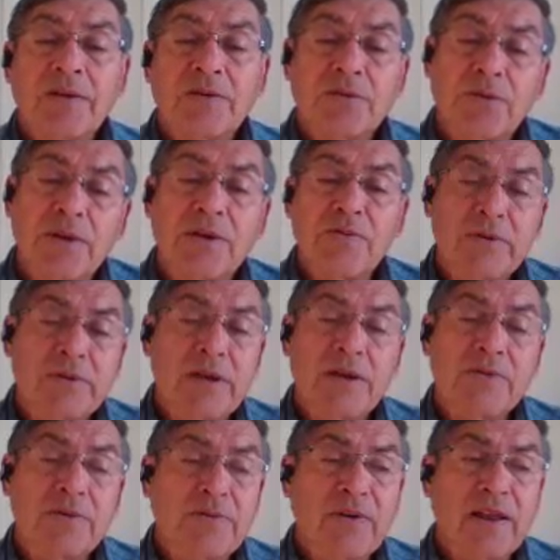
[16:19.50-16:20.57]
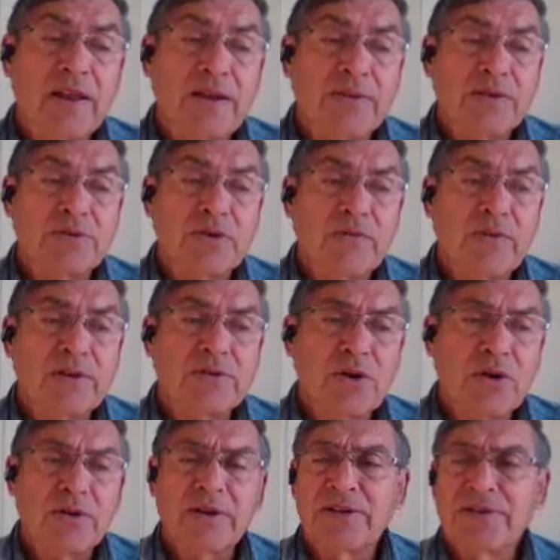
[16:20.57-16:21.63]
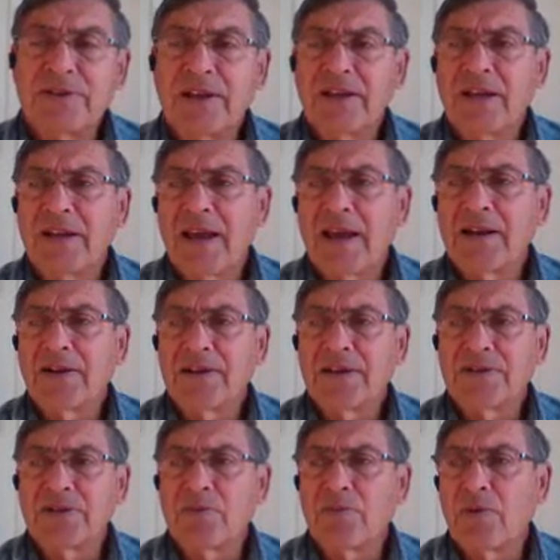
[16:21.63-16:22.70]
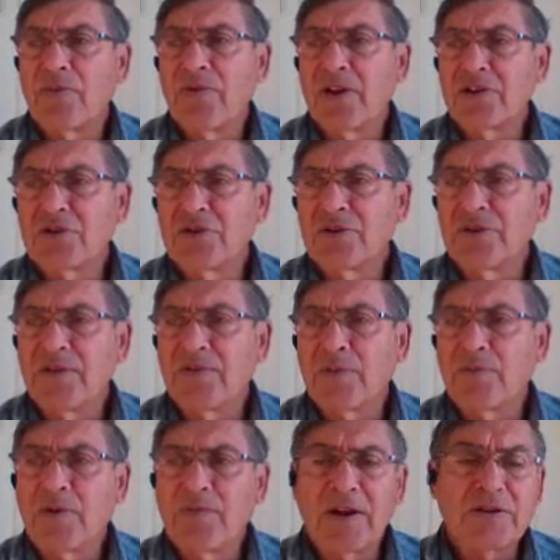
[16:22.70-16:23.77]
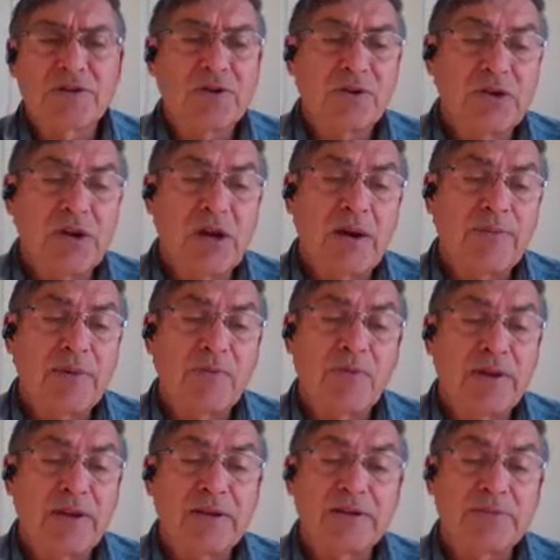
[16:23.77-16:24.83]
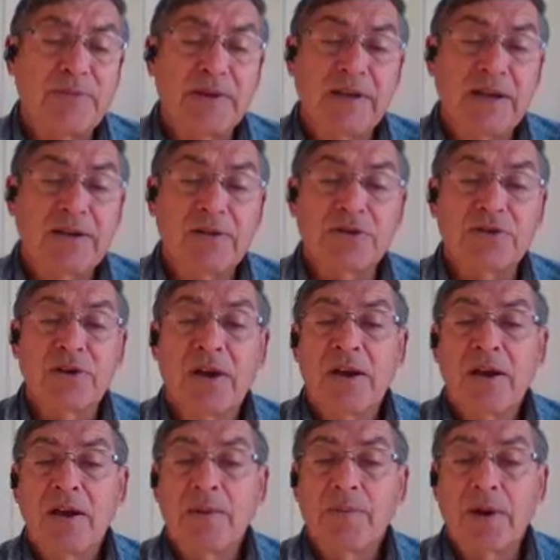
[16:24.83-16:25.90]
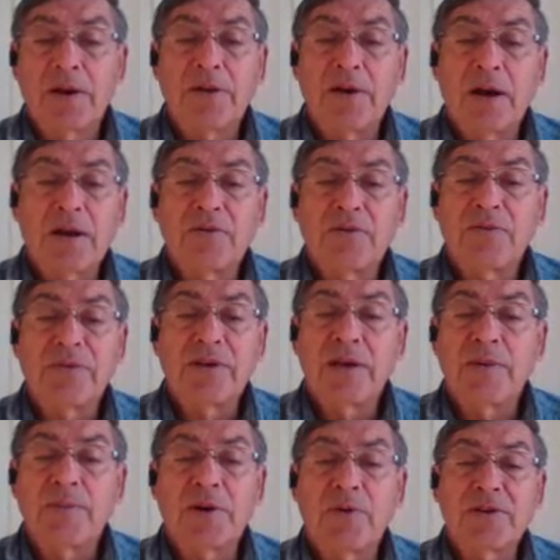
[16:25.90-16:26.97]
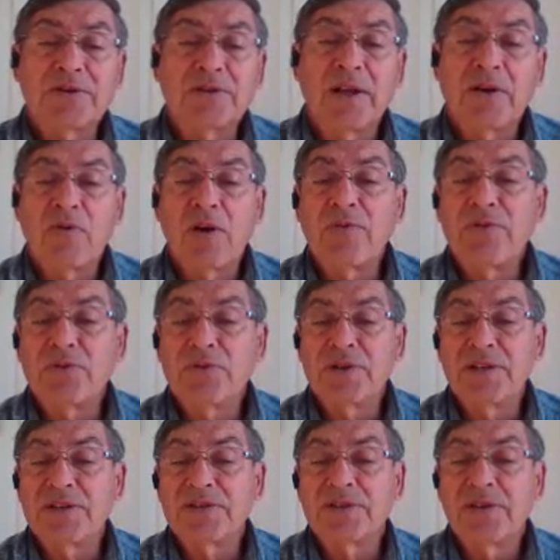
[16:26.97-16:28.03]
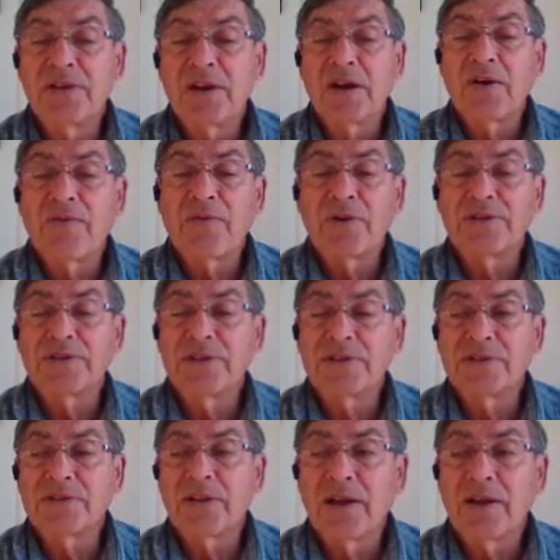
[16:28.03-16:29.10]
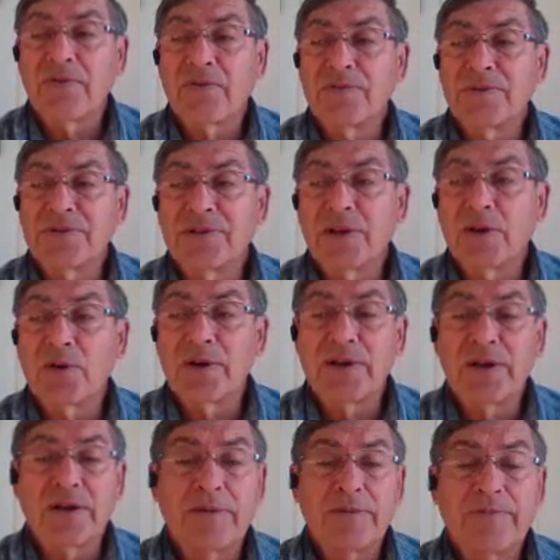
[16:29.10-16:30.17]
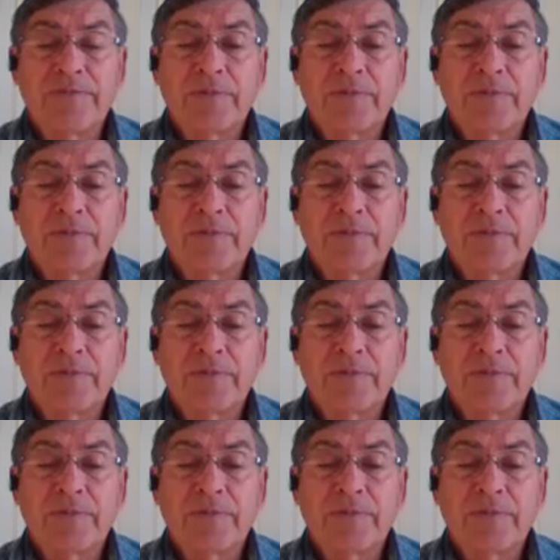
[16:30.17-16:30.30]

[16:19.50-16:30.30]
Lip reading: so they would fill out the survey, sure, because they can handle it, because they're professional. They have a professional job where they speak English. But a lot of immigrants, like refugees, for instance, like from Syria,